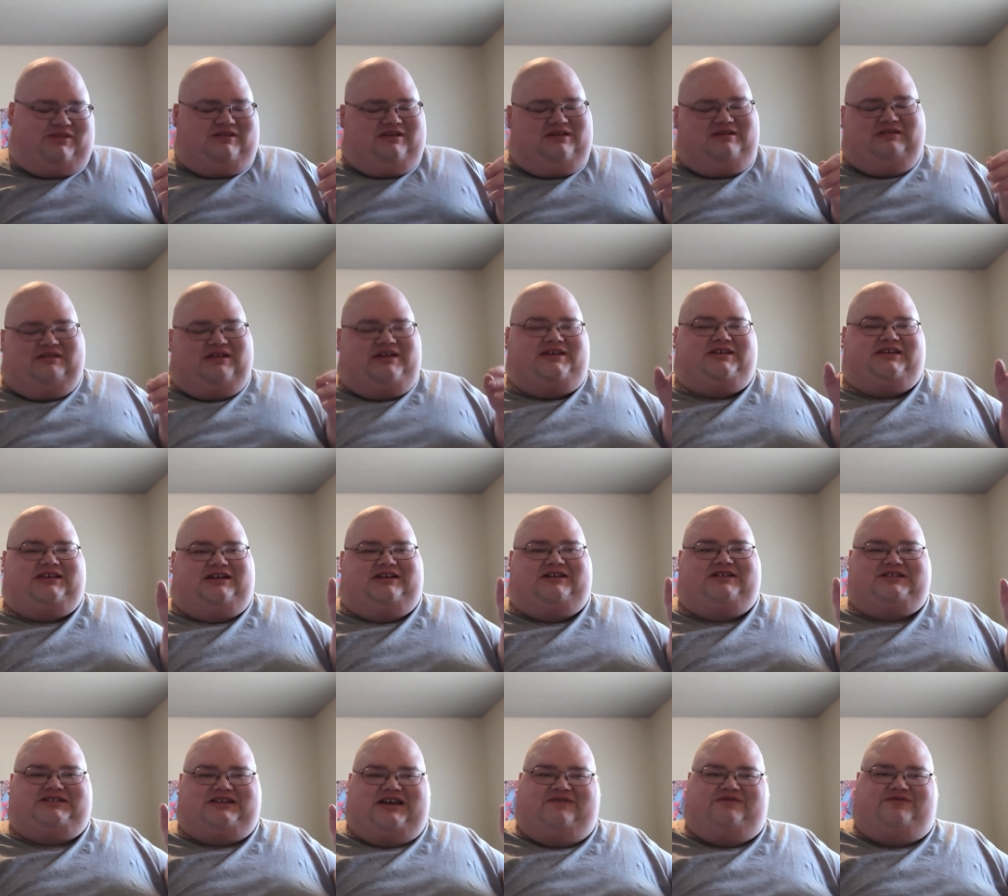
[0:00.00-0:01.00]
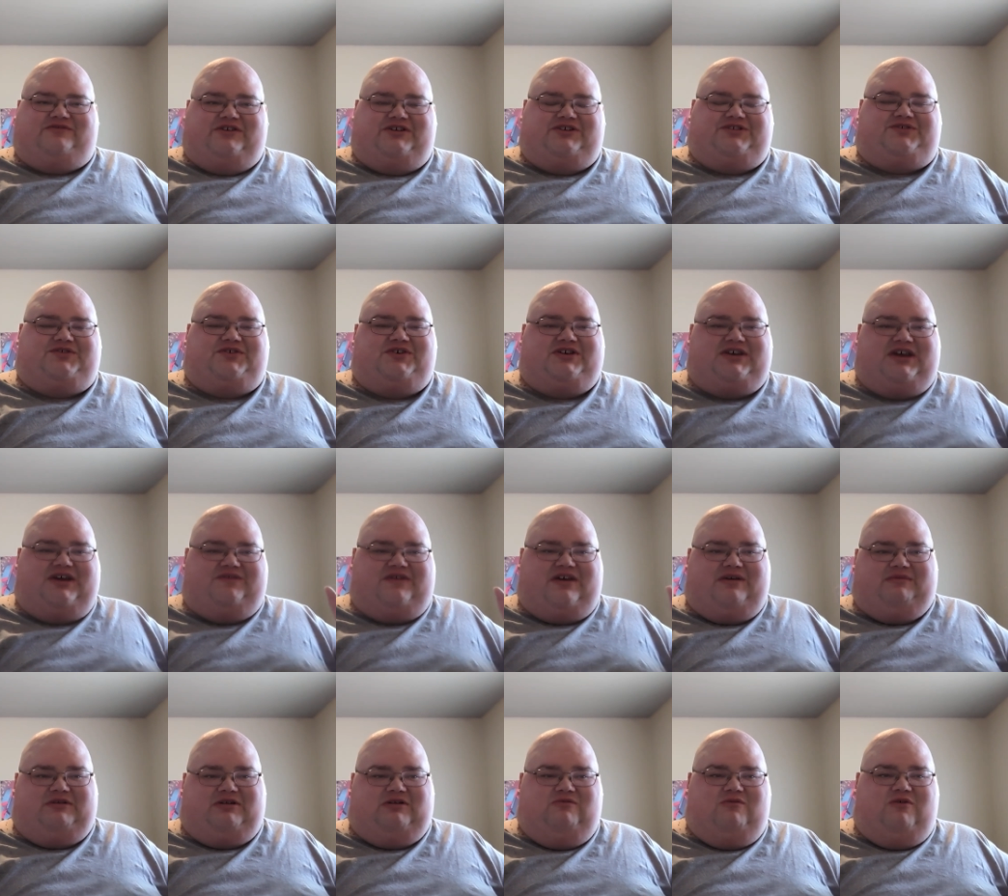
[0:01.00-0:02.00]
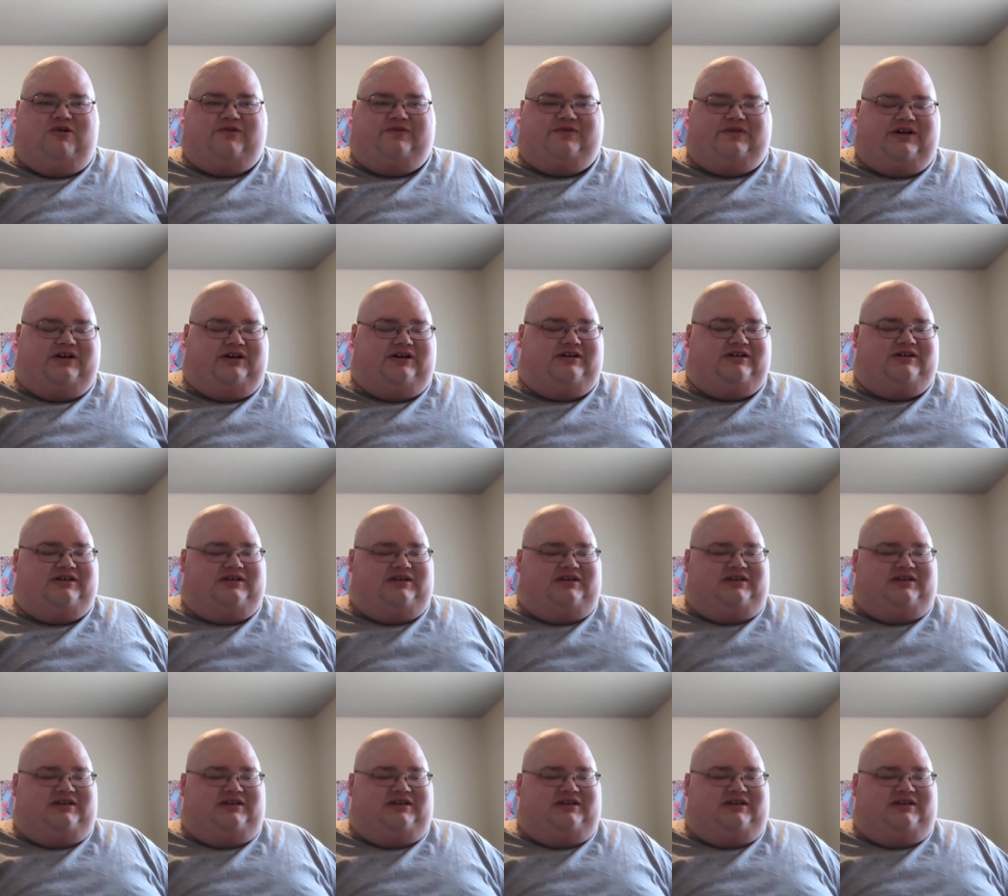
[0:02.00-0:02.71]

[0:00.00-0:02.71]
Like because you have trench foot, you have chemical warfare,